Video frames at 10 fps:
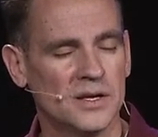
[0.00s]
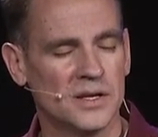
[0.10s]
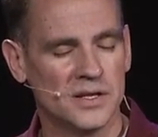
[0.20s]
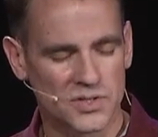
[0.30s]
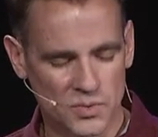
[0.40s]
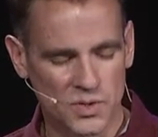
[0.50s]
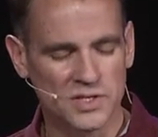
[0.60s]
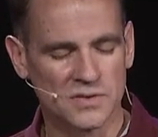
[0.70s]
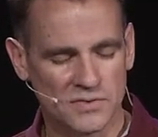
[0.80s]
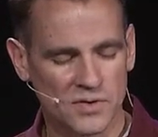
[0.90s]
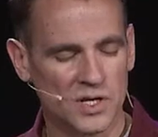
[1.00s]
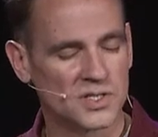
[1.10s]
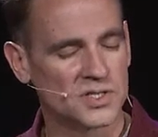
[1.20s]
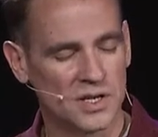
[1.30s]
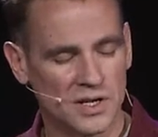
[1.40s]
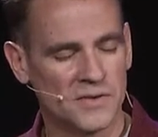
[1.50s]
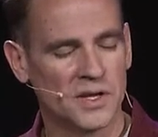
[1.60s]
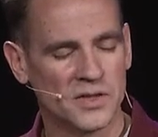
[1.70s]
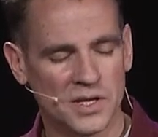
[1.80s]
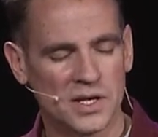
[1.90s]
It is a reason for us that even
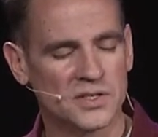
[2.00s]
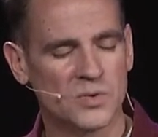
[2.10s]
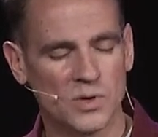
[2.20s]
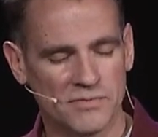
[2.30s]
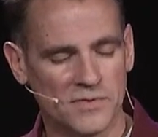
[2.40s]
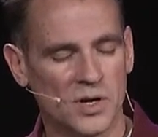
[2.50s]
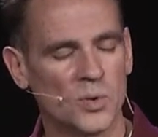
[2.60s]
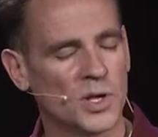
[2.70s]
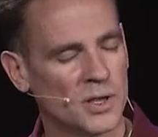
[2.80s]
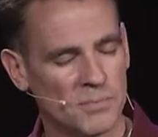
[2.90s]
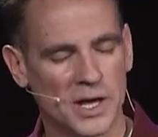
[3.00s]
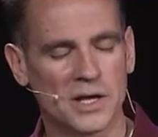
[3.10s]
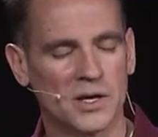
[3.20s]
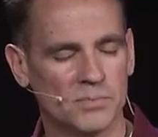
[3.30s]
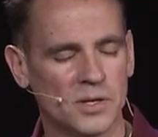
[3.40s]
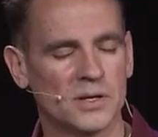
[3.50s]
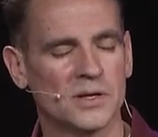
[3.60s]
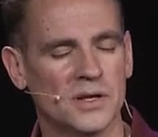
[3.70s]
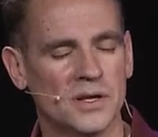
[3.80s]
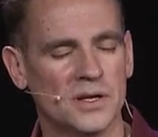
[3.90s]
on the days that we fall, we get back up
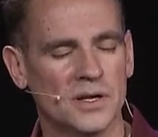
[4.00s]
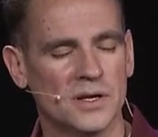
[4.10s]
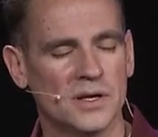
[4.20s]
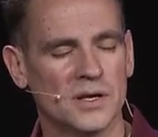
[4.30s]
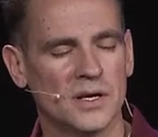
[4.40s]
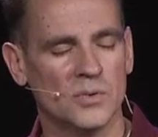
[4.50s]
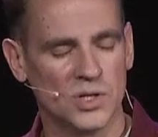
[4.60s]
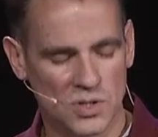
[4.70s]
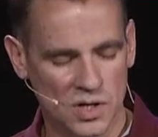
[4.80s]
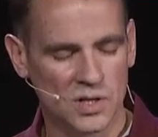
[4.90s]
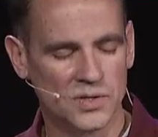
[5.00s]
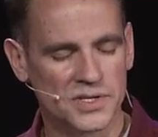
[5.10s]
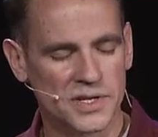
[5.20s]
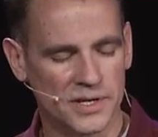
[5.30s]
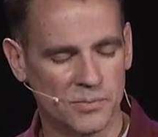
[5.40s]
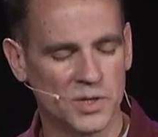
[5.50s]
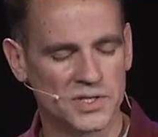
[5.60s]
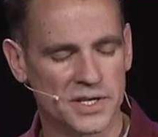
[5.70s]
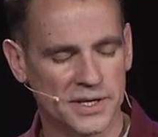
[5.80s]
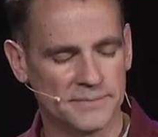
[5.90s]
and we draw close to him once again.